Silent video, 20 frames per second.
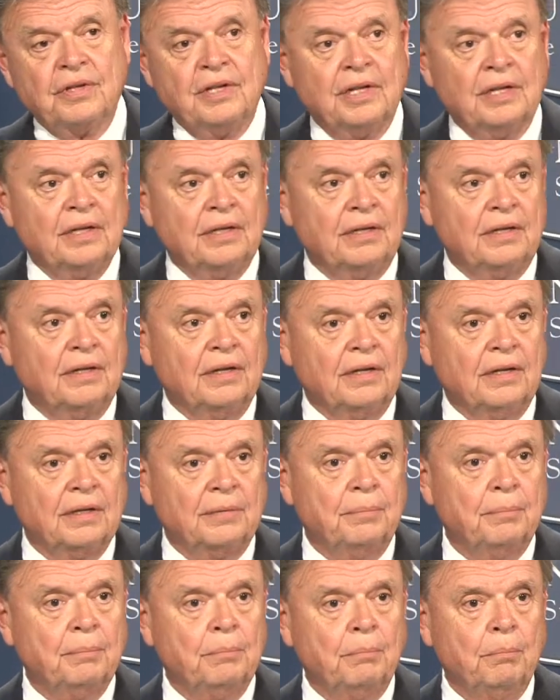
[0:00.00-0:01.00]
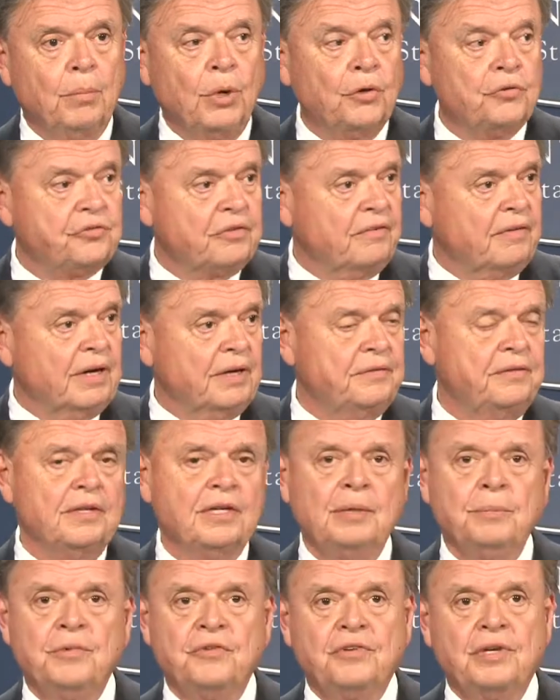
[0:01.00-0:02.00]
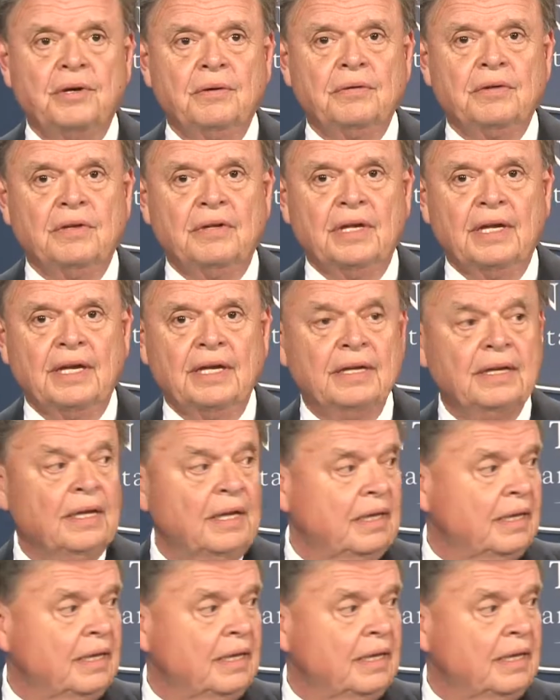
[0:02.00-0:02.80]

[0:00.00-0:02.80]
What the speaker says: and most of our team is here today.